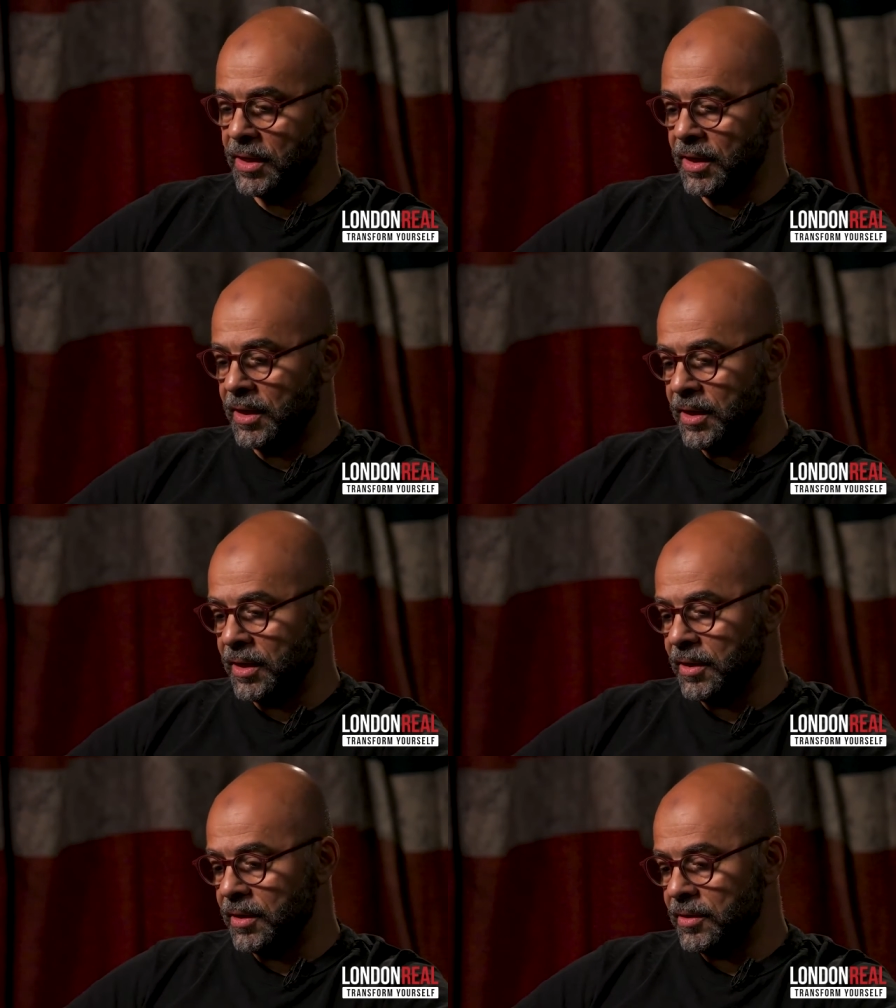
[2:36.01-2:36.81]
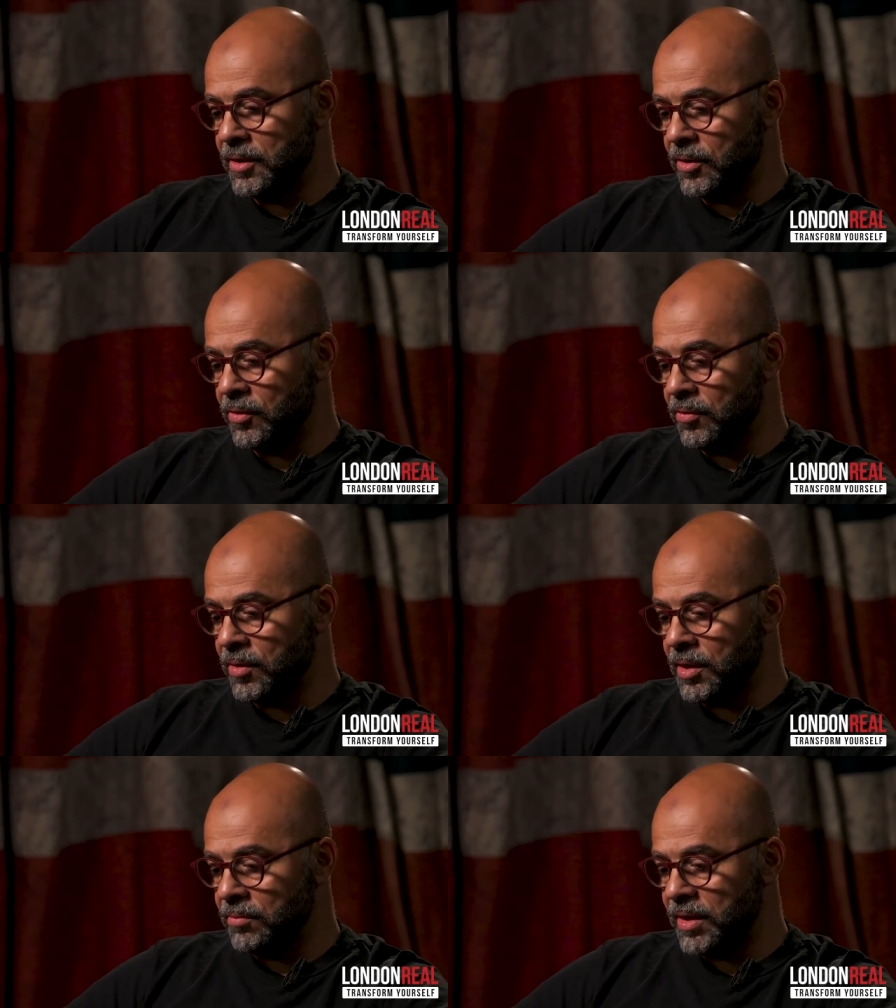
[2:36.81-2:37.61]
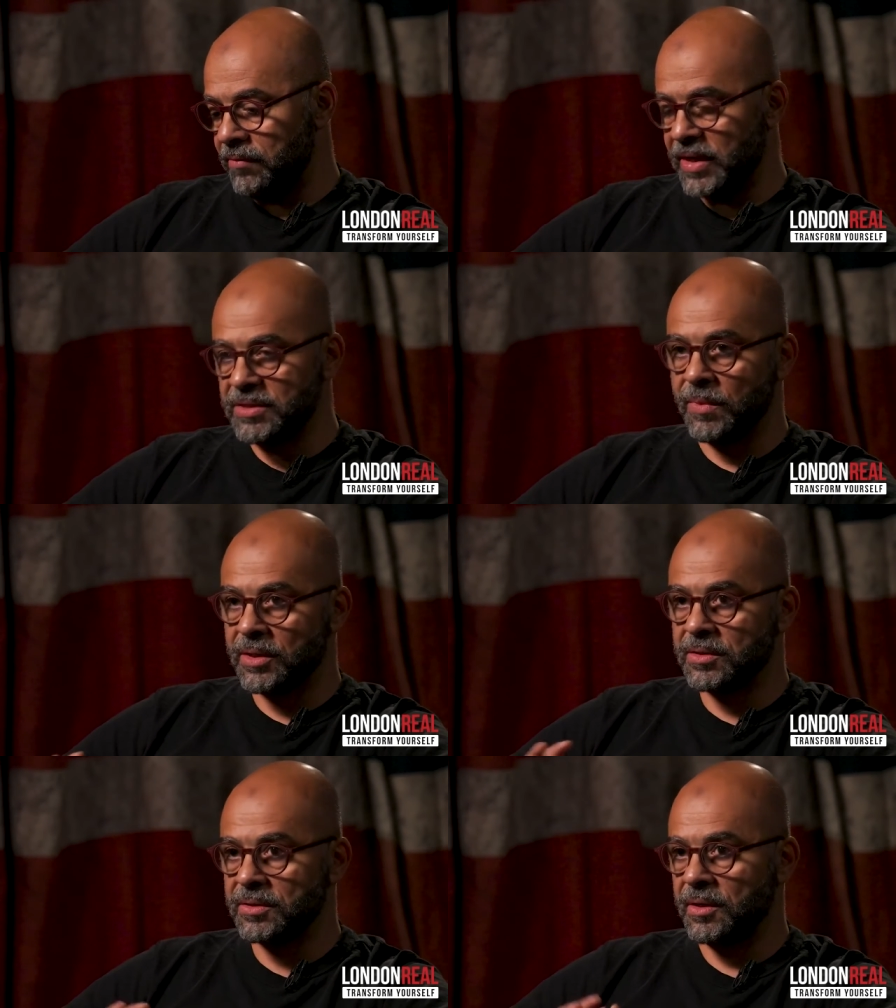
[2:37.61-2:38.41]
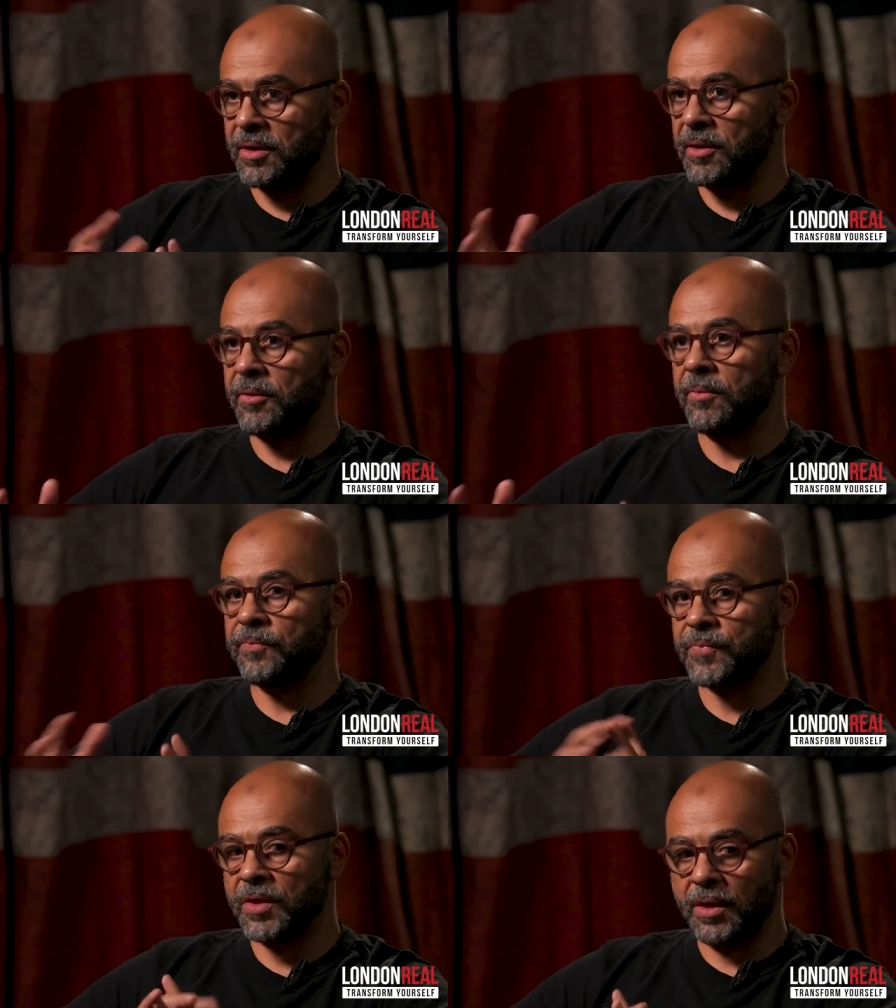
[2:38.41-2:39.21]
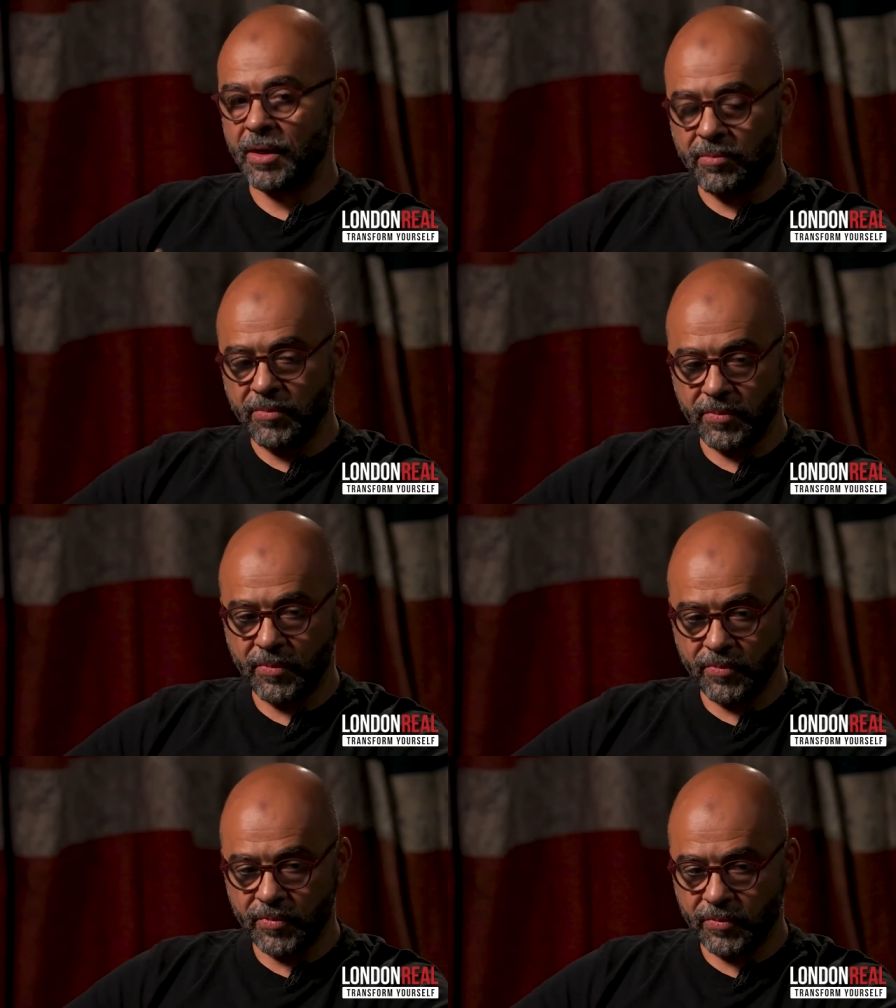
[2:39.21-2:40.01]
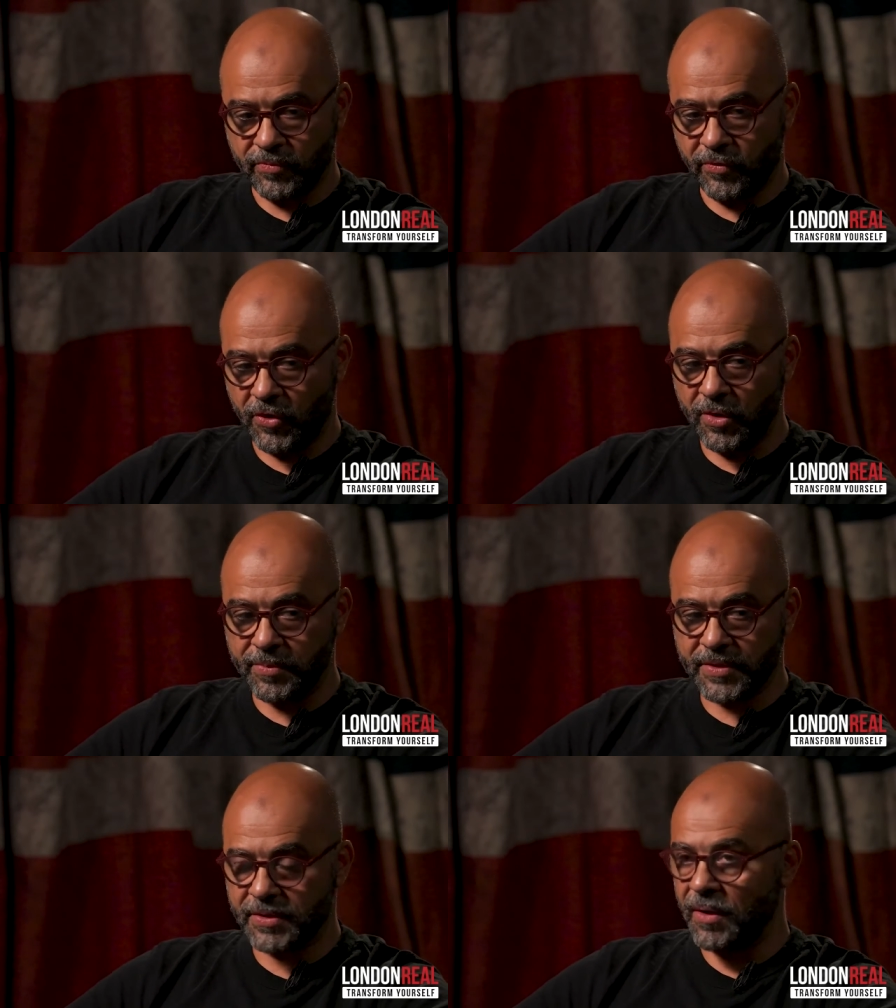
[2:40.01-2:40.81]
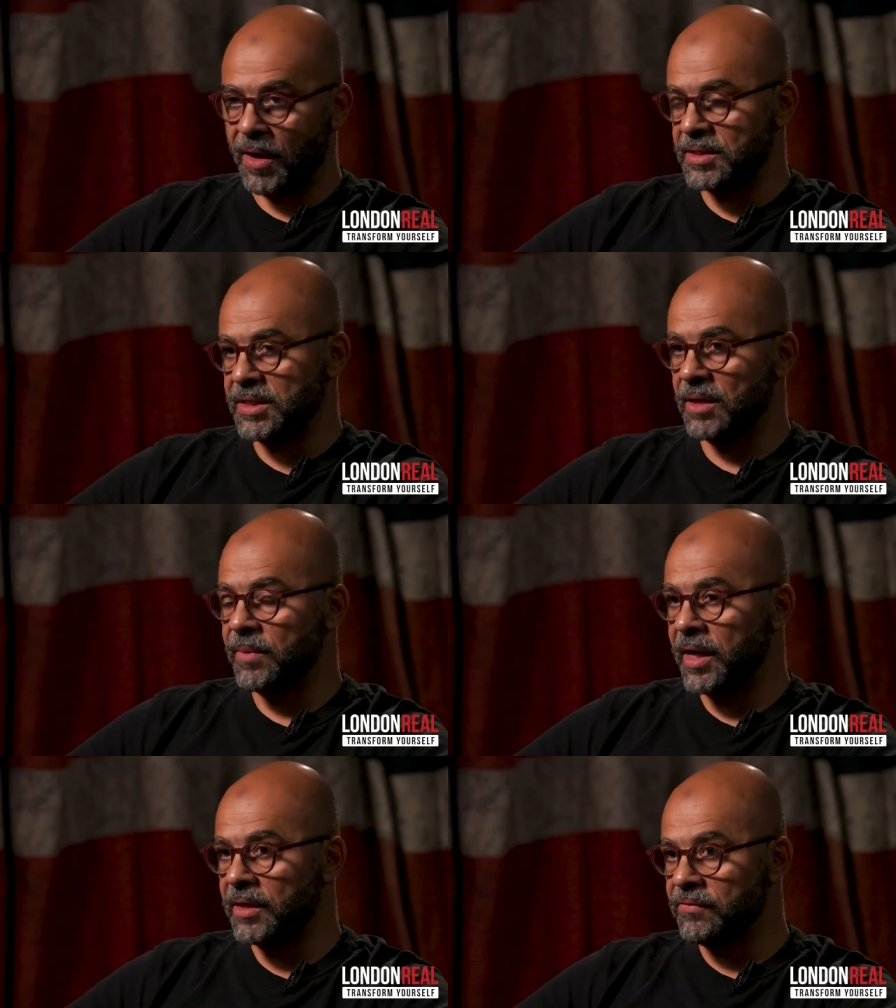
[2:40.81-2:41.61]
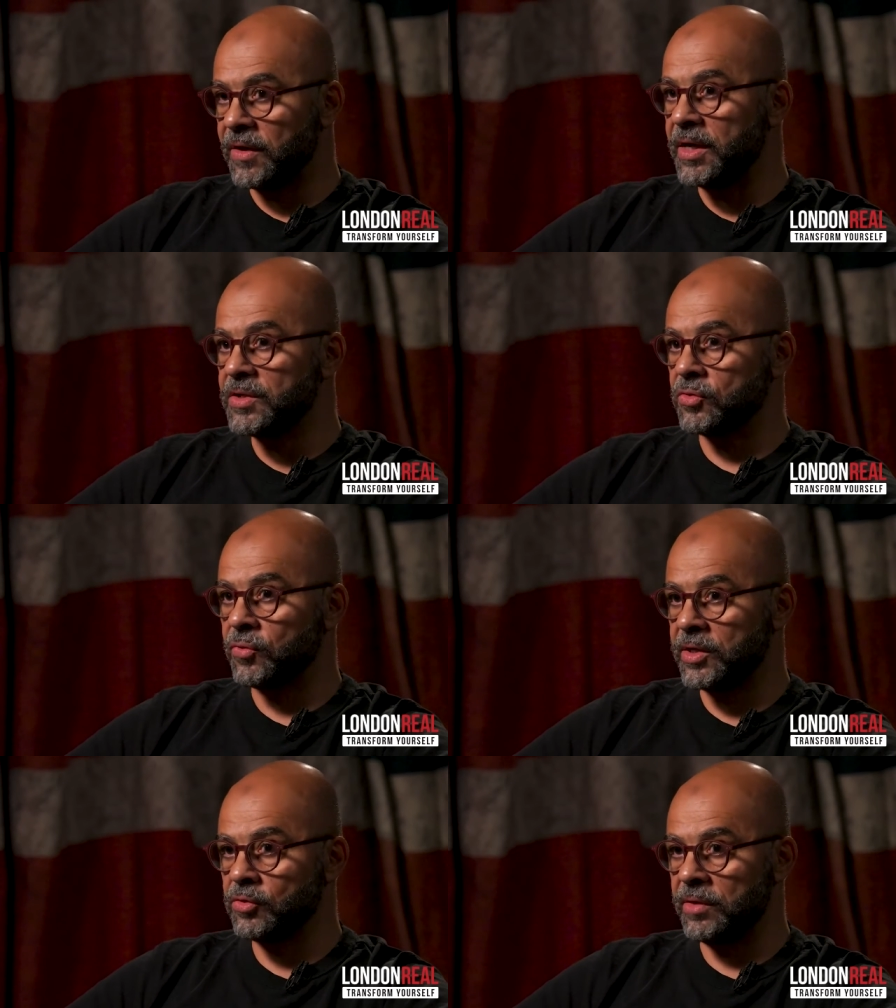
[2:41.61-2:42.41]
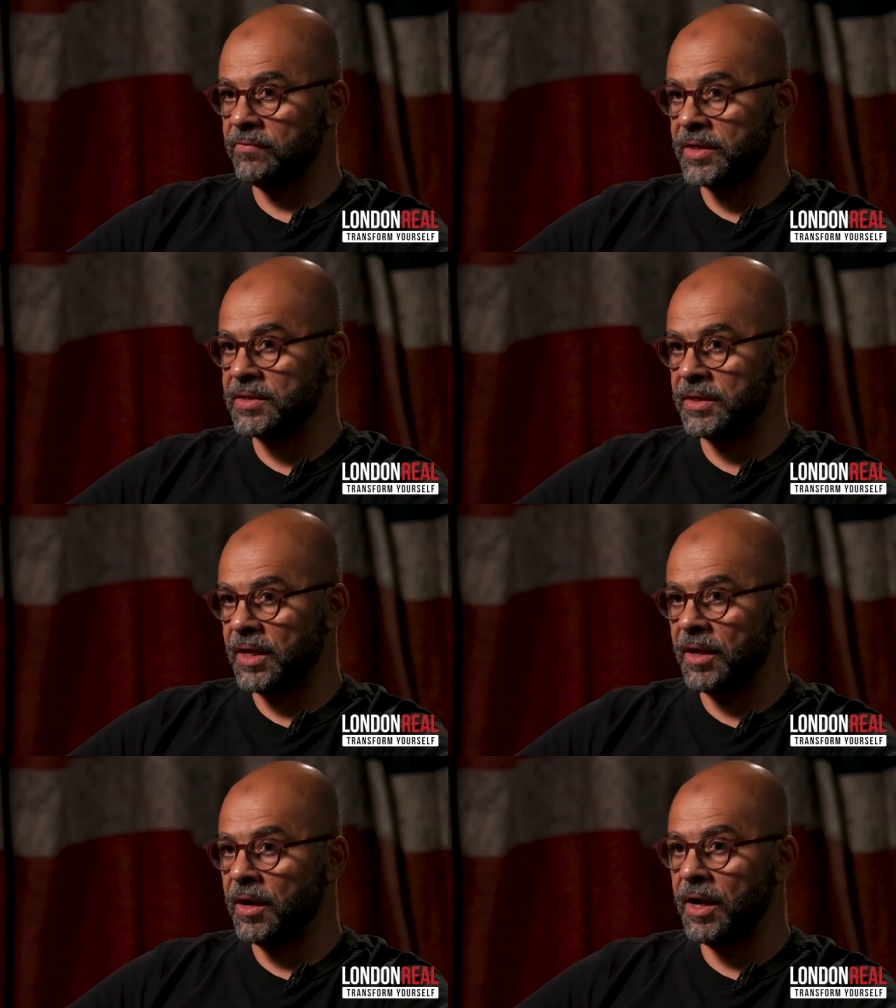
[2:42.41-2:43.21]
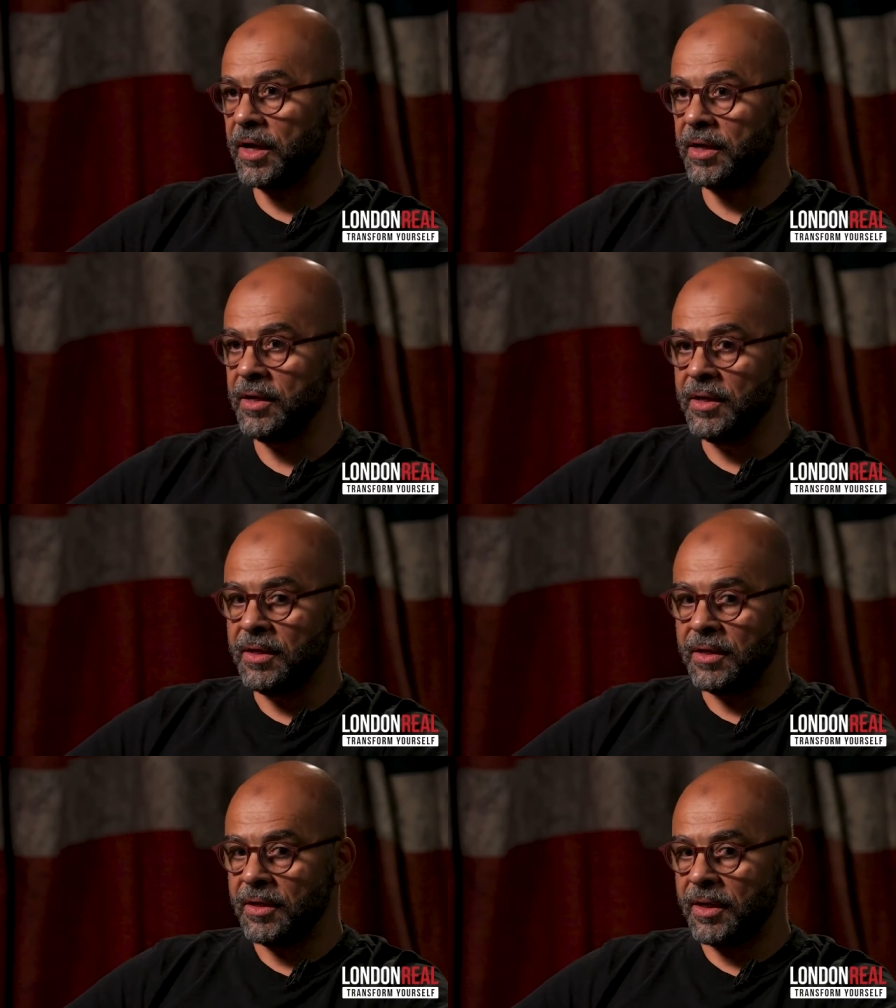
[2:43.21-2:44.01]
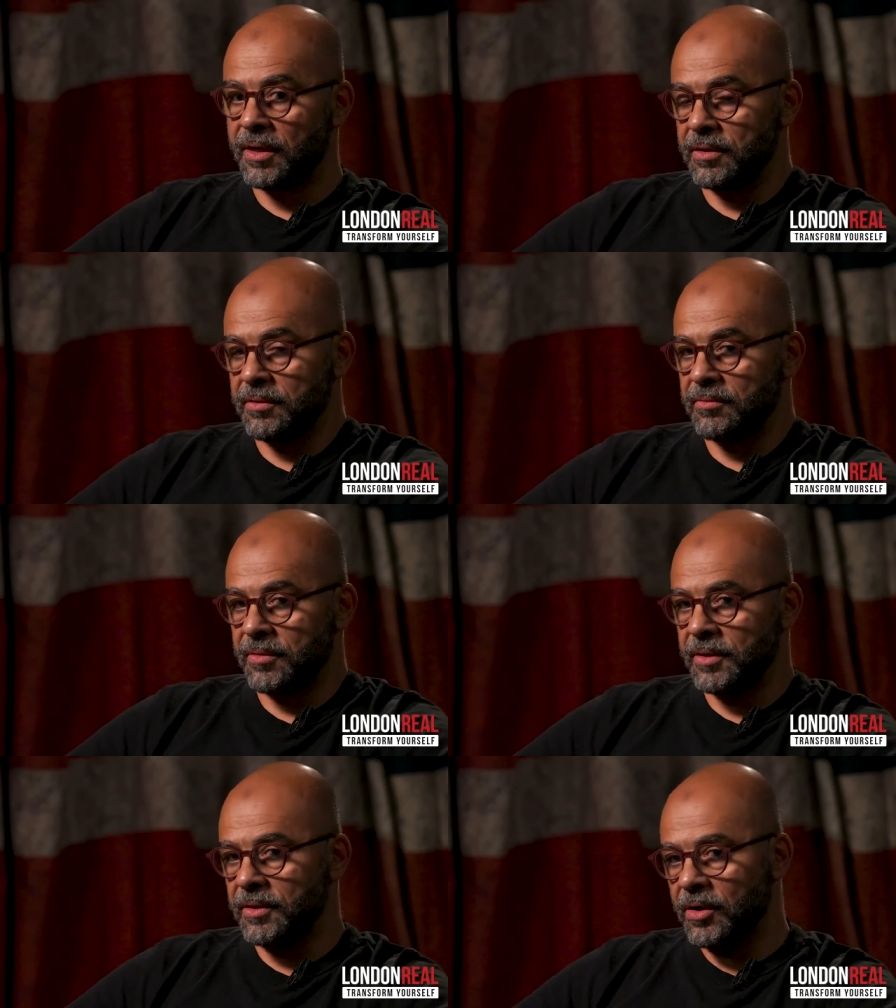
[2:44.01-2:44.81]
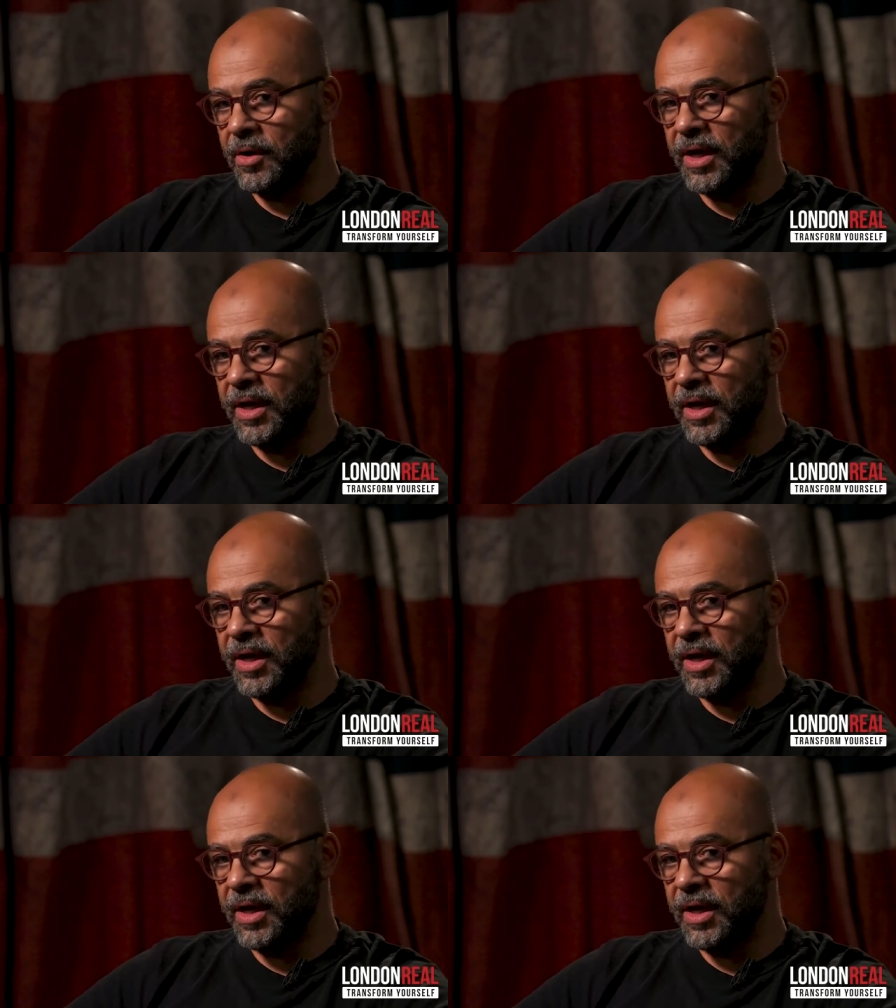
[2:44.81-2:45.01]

Uh, uh, you know, um, investment um, um, firms asking my advice on where to invest in AI, and you know,